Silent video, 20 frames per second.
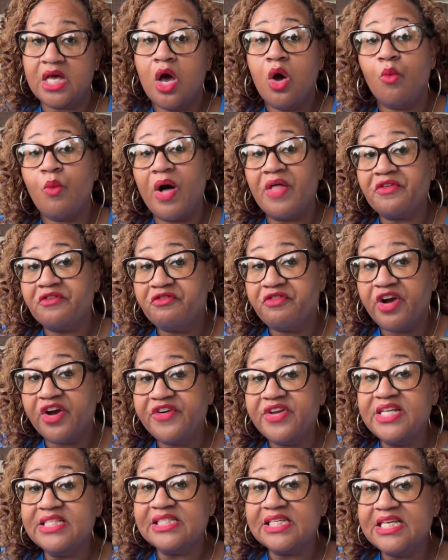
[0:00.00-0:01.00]
While the
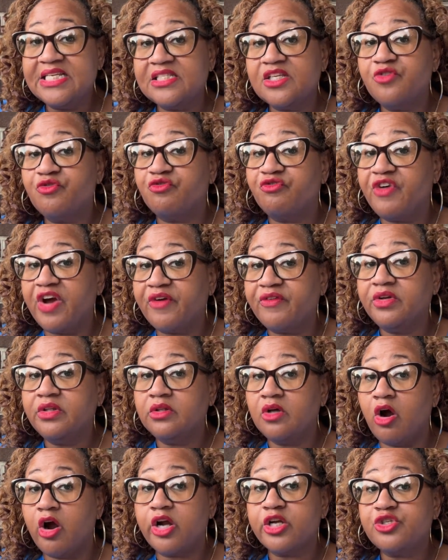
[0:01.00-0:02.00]
variance isn't very
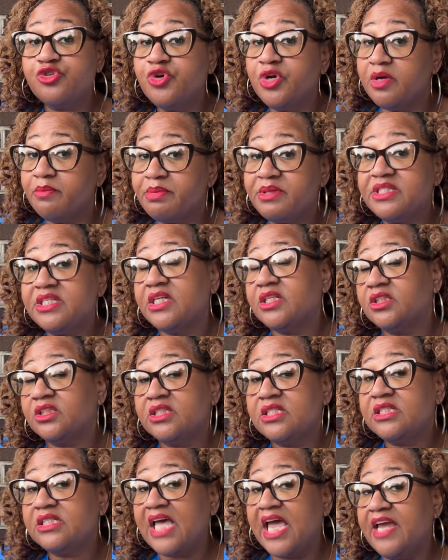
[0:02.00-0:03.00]
large, you can potentially
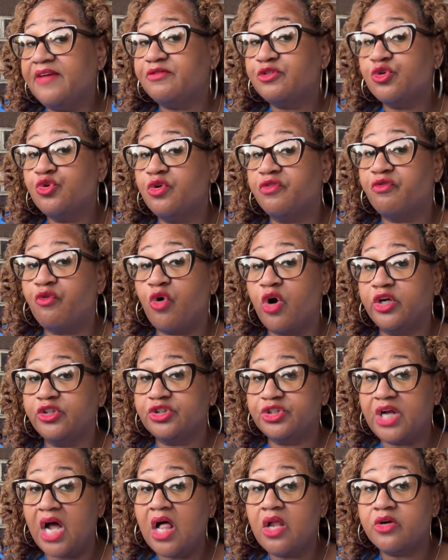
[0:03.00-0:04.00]
save $200 to
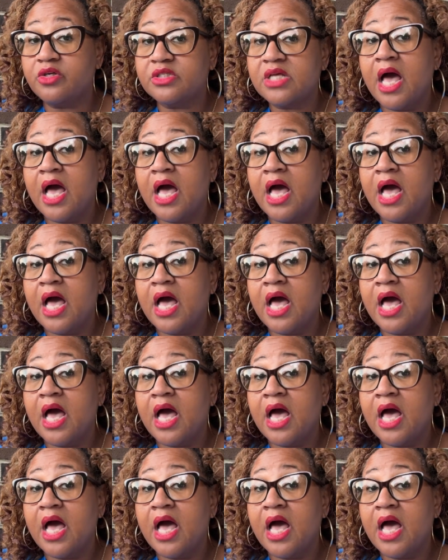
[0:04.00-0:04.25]
$400